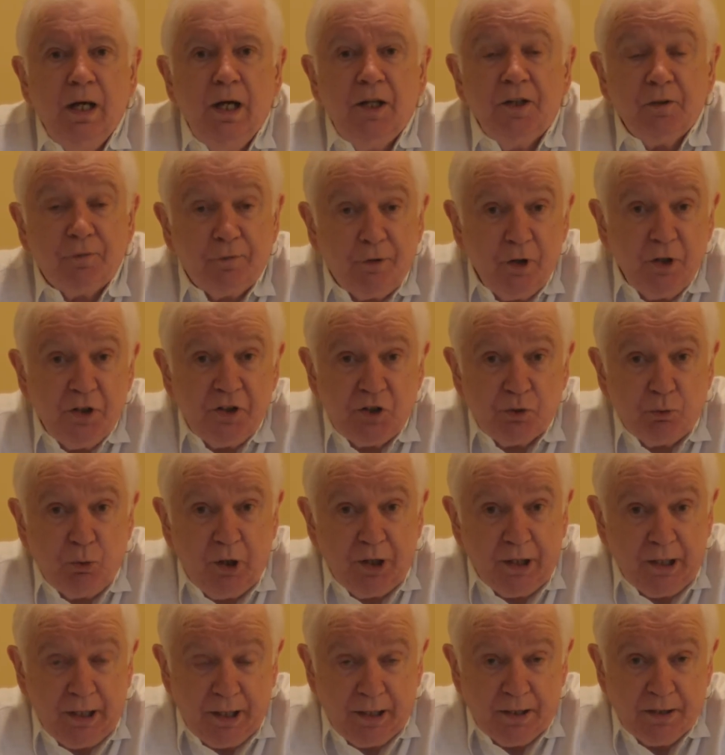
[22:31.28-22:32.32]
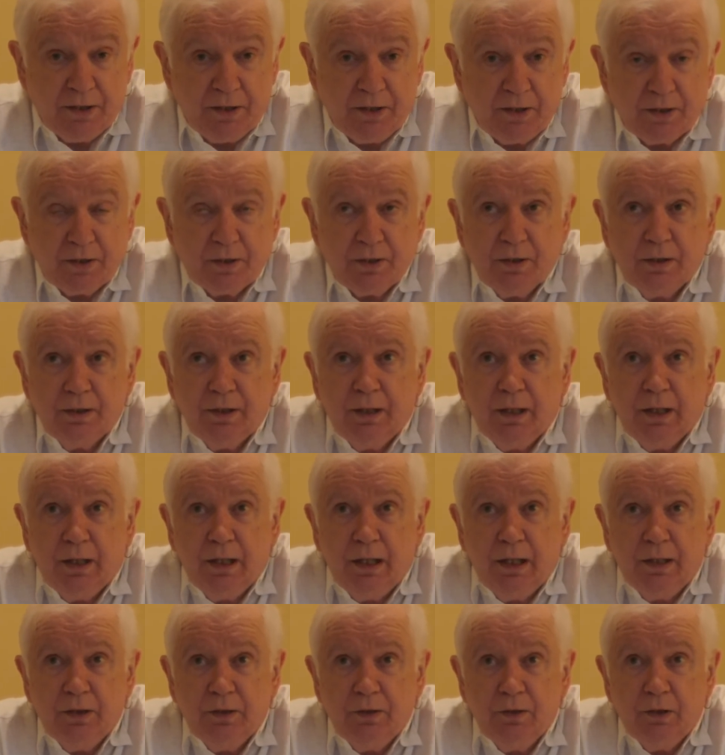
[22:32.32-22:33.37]
The first one is,
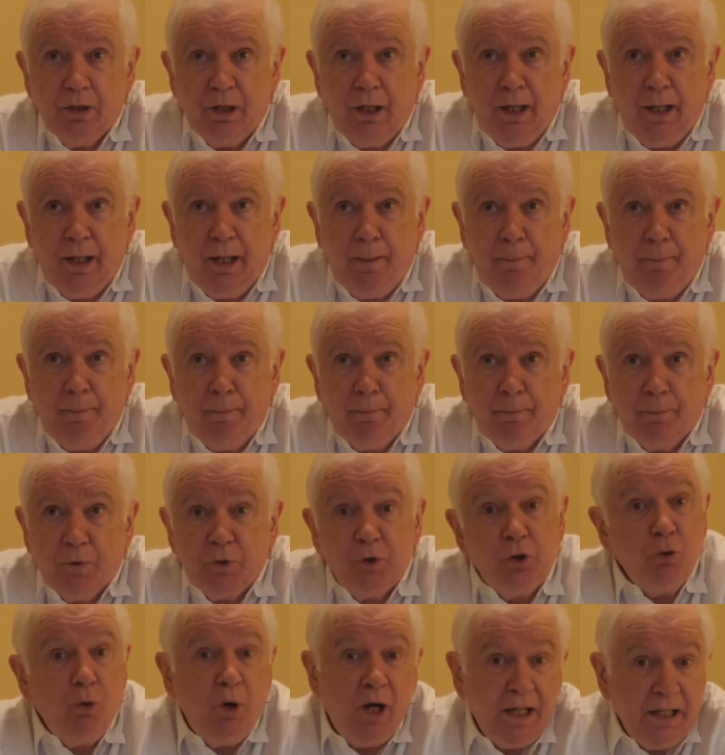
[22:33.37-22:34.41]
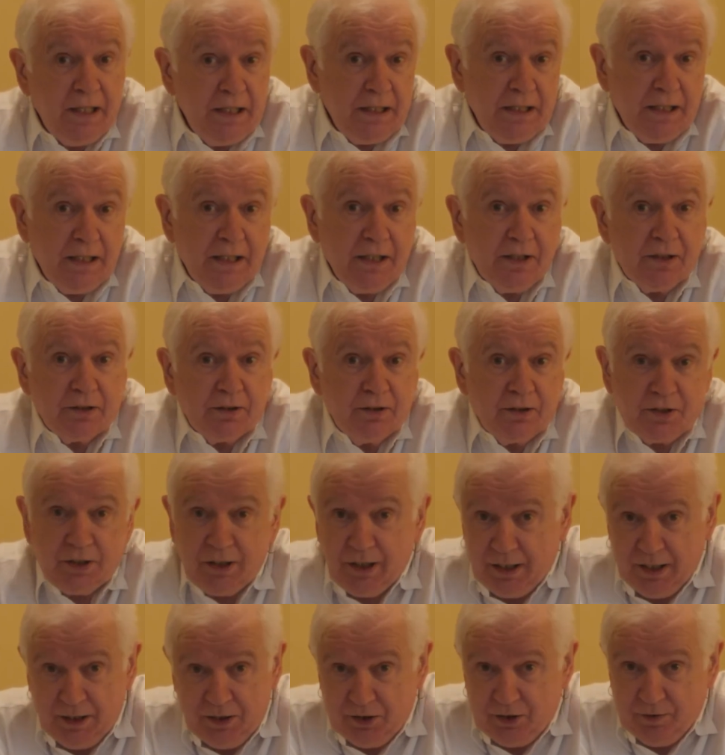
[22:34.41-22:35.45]
do I need
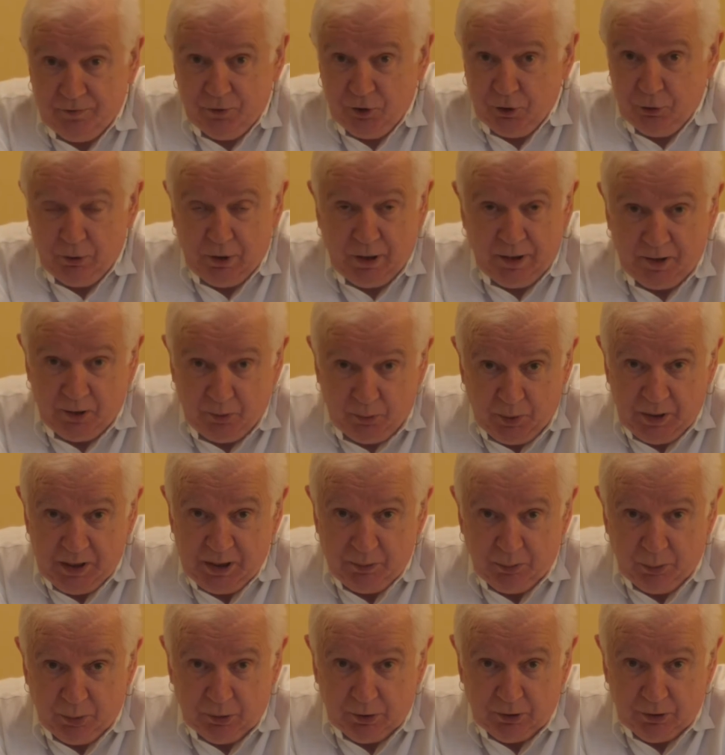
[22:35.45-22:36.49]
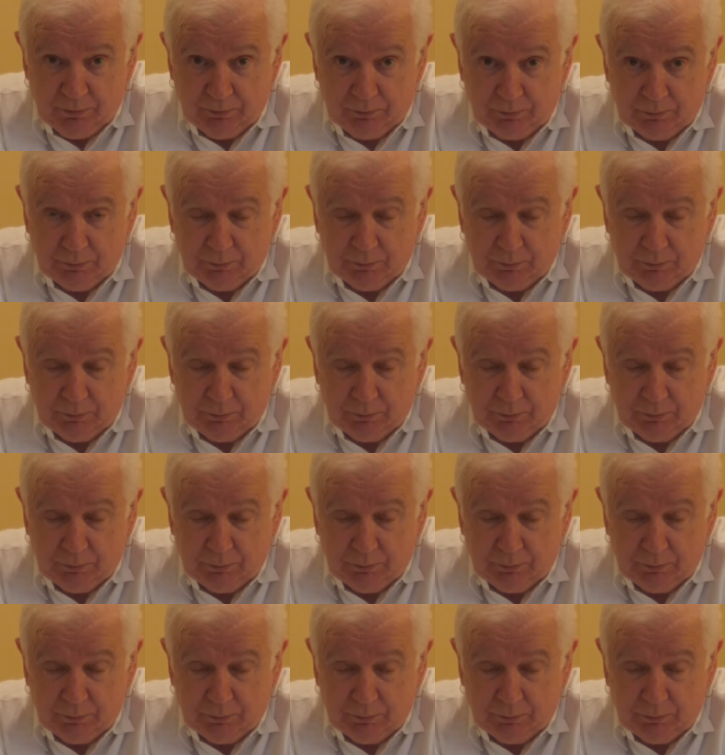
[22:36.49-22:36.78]
to interview other people?